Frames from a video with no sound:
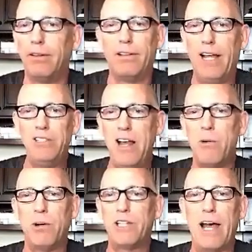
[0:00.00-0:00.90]
That's not
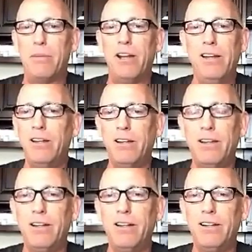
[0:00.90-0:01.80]
what's happening.
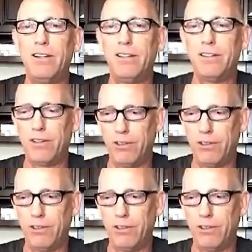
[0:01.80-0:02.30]
They're